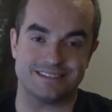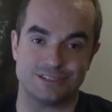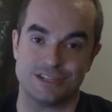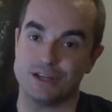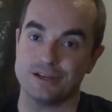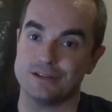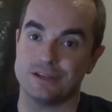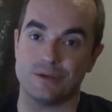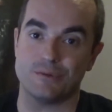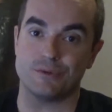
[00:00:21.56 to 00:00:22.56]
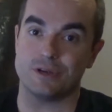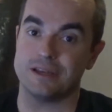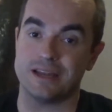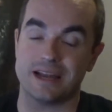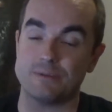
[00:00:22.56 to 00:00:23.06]
They
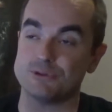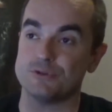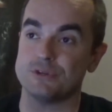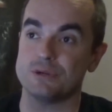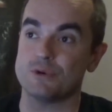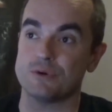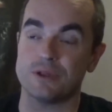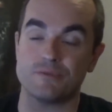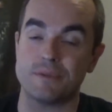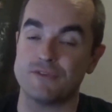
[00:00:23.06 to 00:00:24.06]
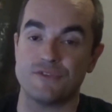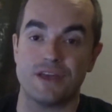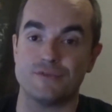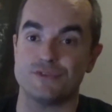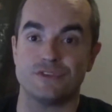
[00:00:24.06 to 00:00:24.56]
absolutely were one of my
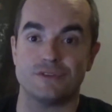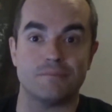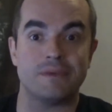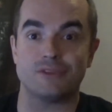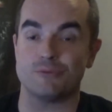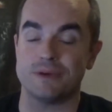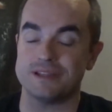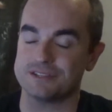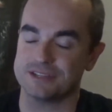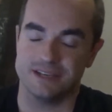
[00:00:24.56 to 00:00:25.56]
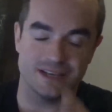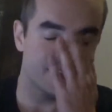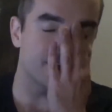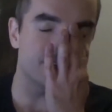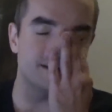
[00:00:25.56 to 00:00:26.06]
favorite metal bands.
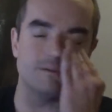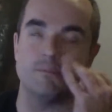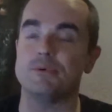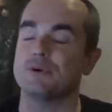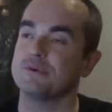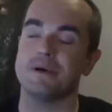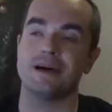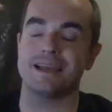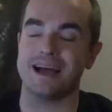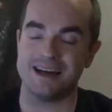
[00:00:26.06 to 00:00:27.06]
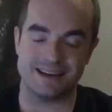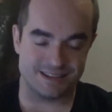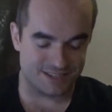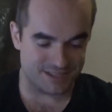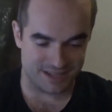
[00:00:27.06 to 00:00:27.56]
Burn My
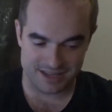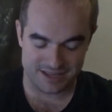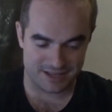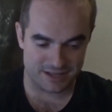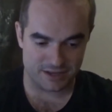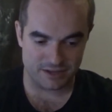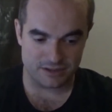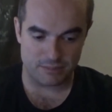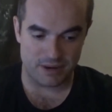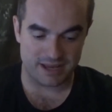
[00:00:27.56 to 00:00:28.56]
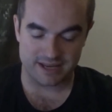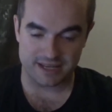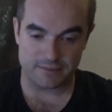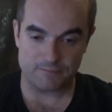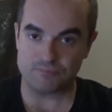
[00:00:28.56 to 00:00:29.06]
Eyes, The
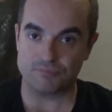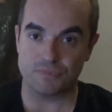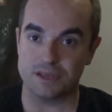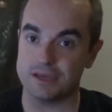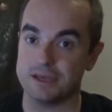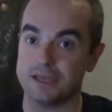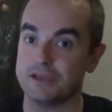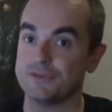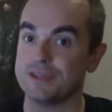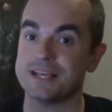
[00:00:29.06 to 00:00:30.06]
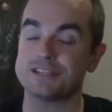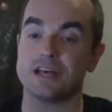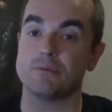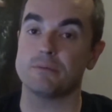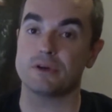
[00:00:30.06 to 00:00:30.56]
Blackening, even the last
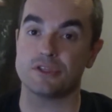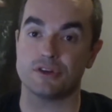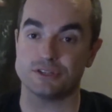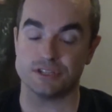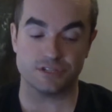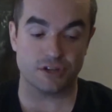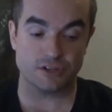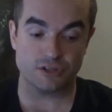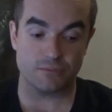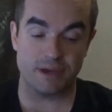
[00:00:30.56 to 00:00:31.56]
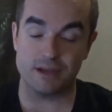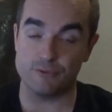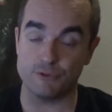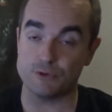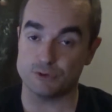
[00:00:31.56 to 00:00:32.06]
album, Catharsis, got some bad
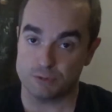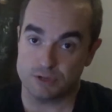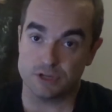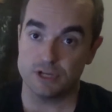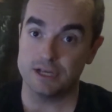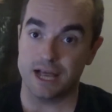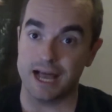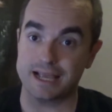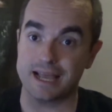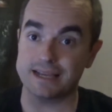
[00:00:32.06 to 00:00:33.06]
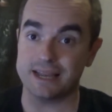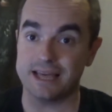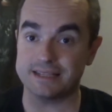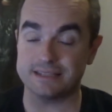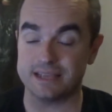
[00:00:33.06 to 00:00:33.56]
reviews, but I kind of liked it.